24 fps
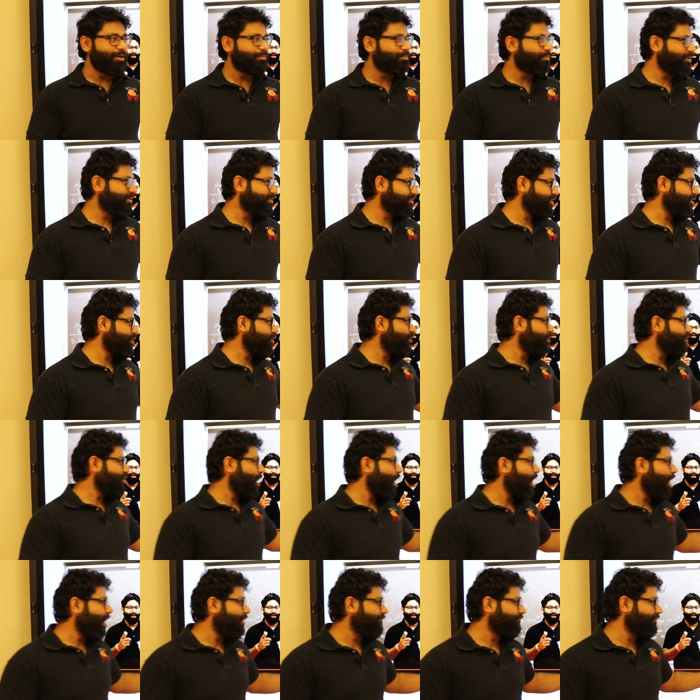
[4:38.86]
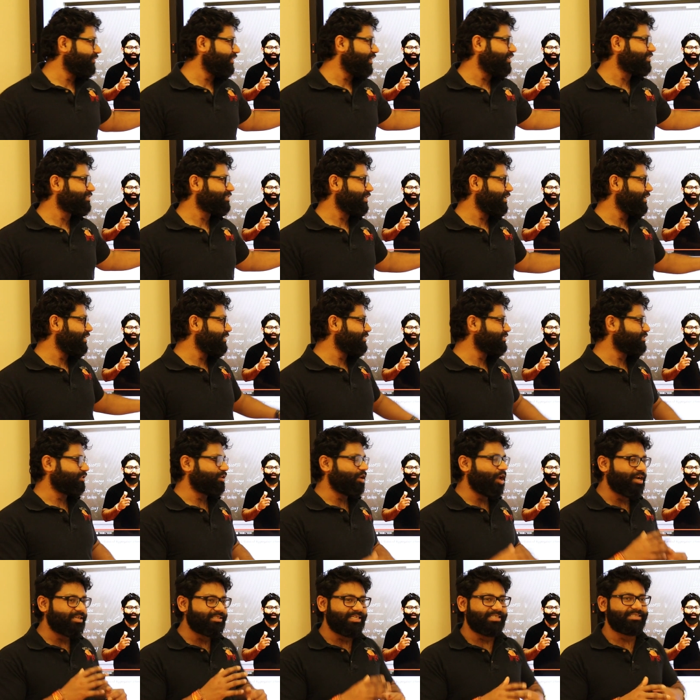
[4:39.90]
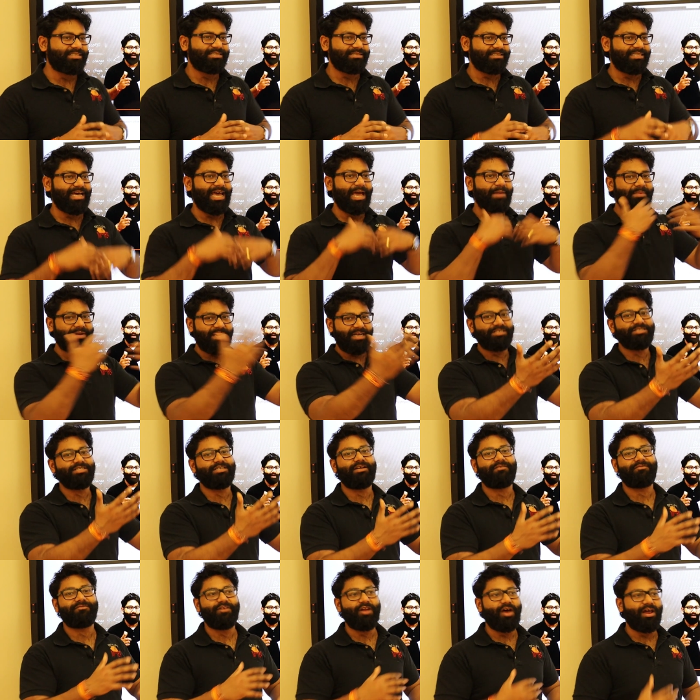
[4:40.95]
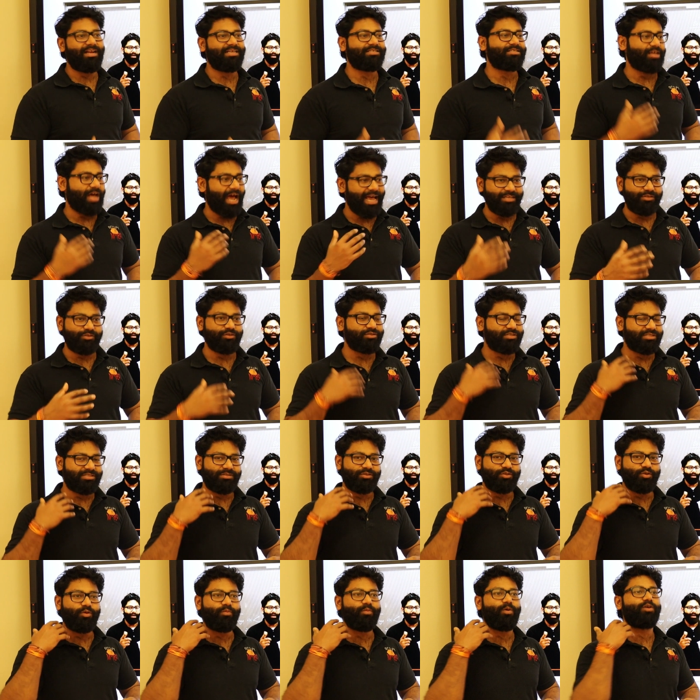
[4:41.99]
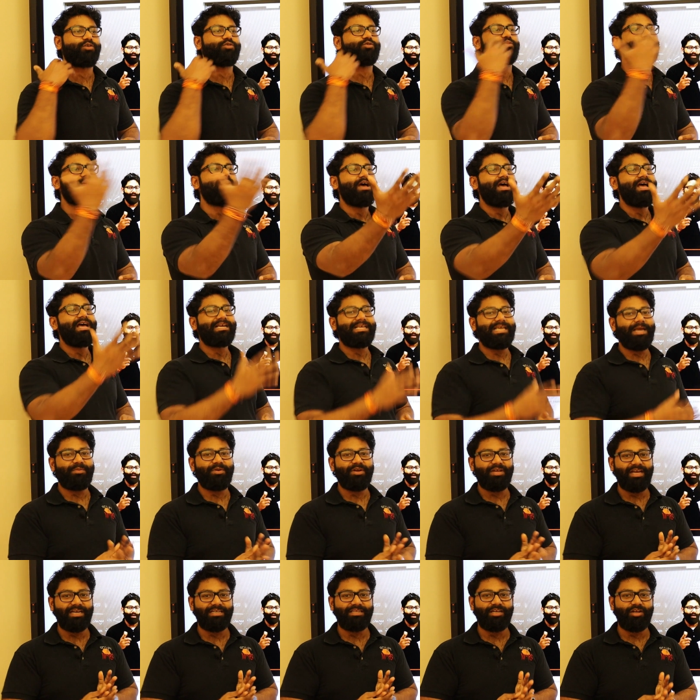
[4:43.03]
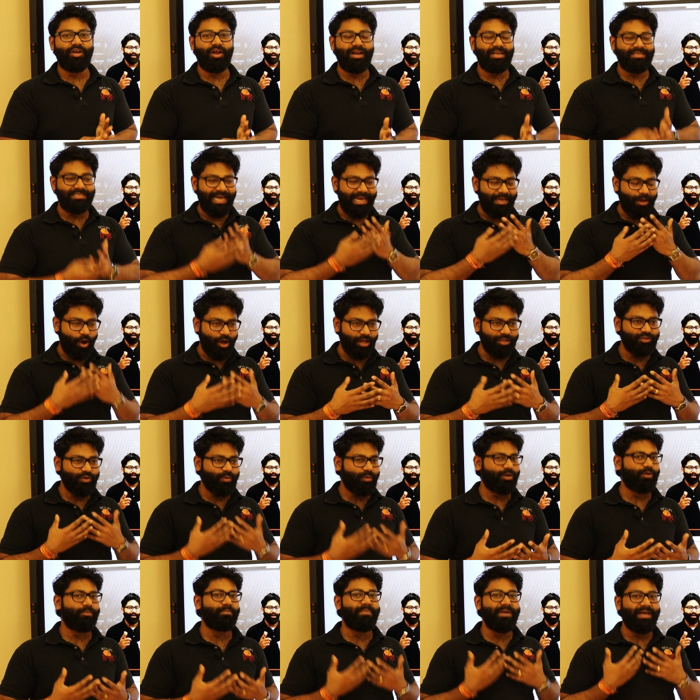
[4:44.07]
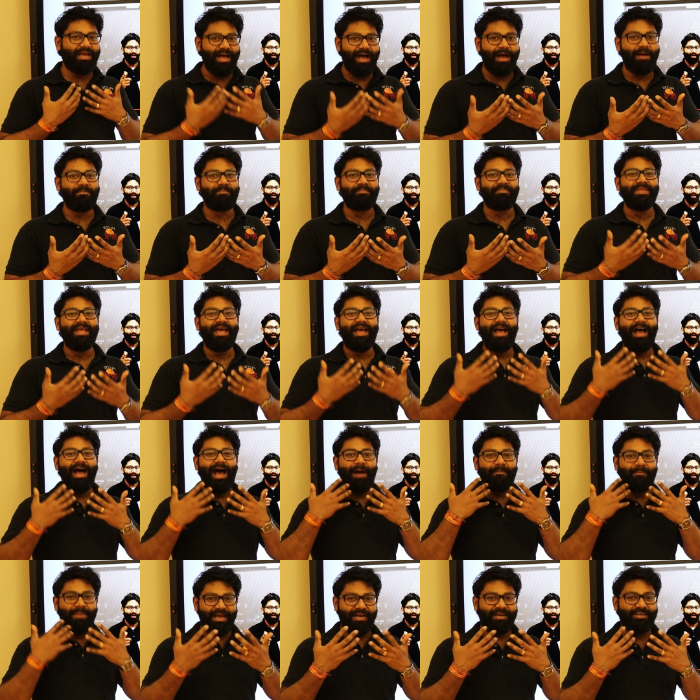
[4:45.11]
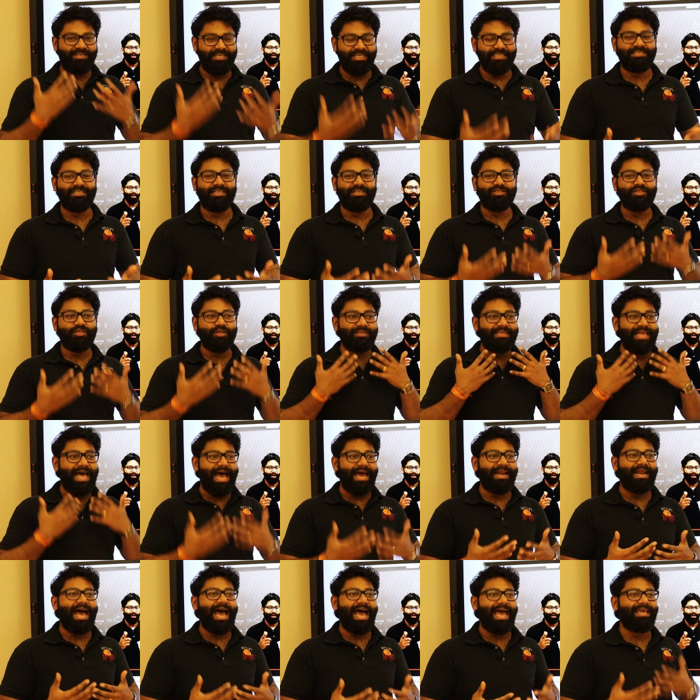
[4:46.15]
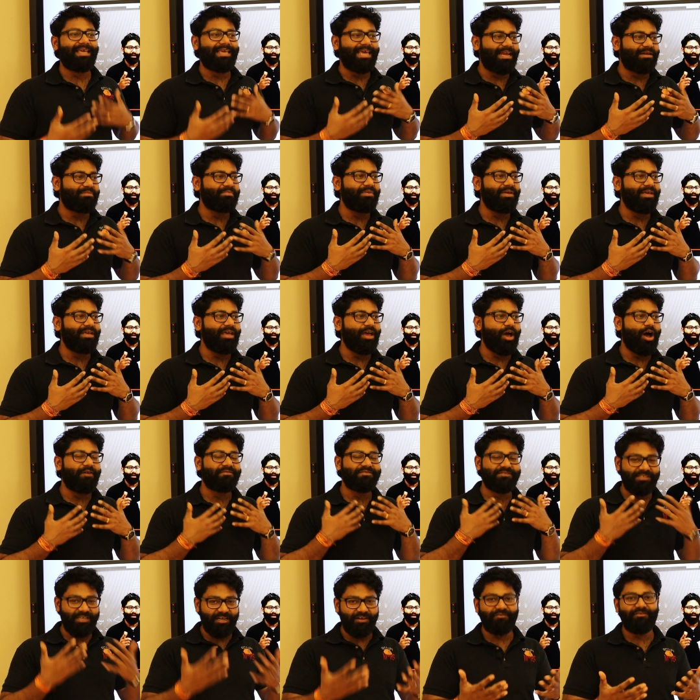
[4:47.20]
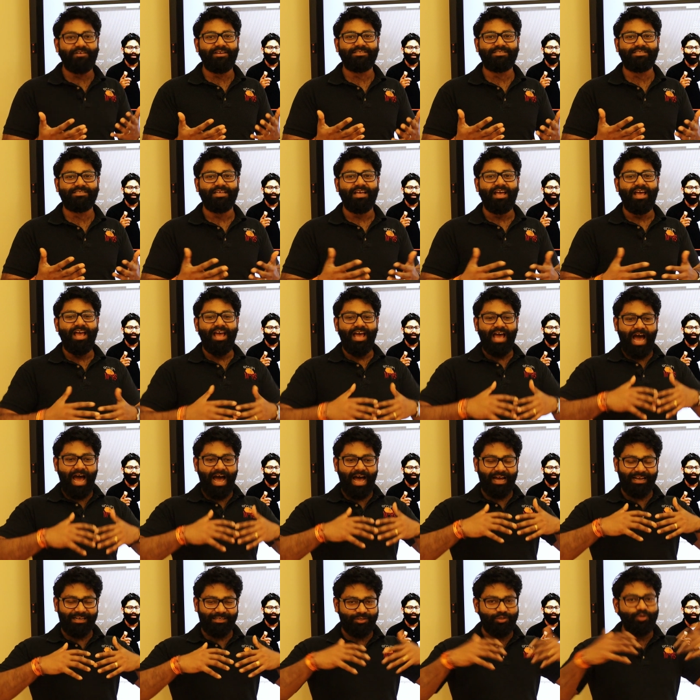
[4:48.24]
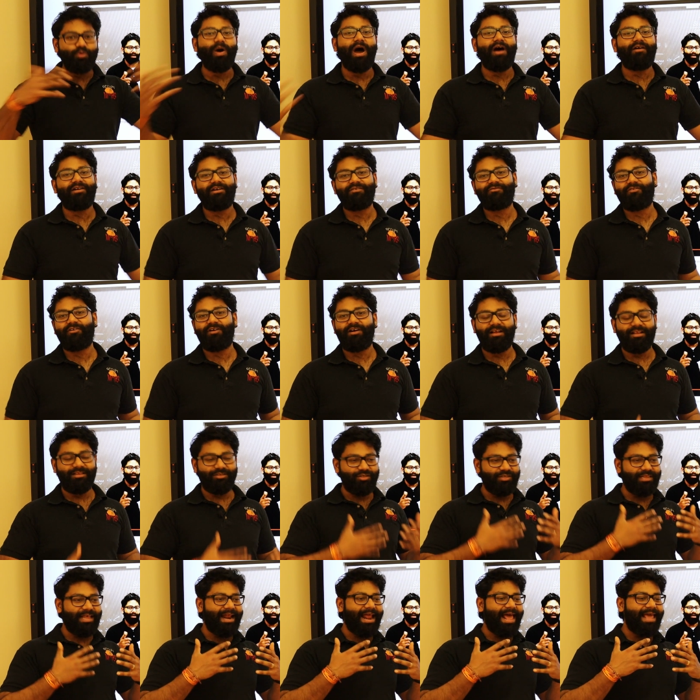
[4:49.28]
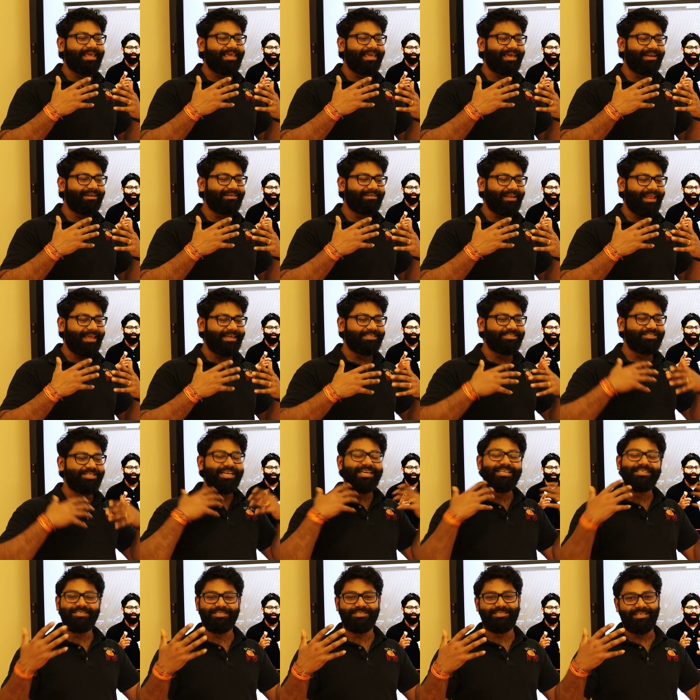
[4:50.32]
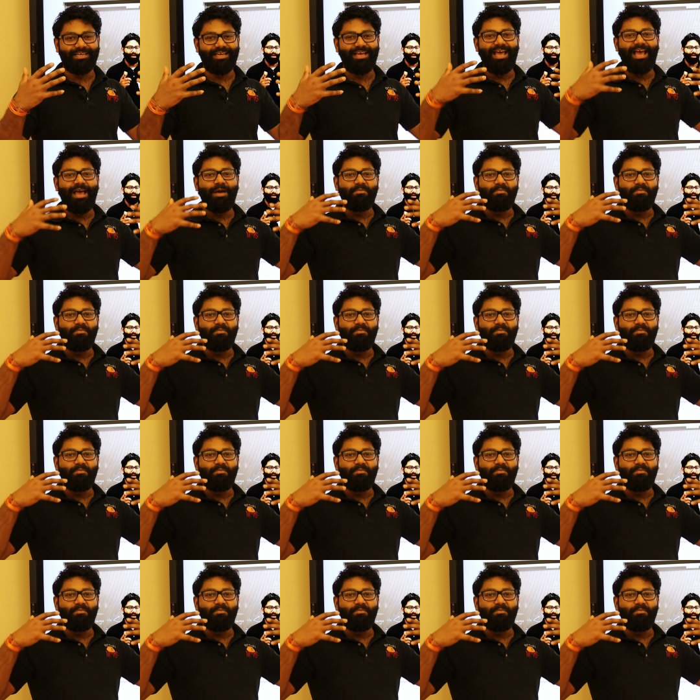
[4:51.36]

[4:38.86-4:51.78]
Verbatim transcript: The pursuit of this is not just the emanation of knowledge. I just don't want to communicate the knowledge. I also want to become a better teacher so that I can be of service uh, to our world, so that I can like teach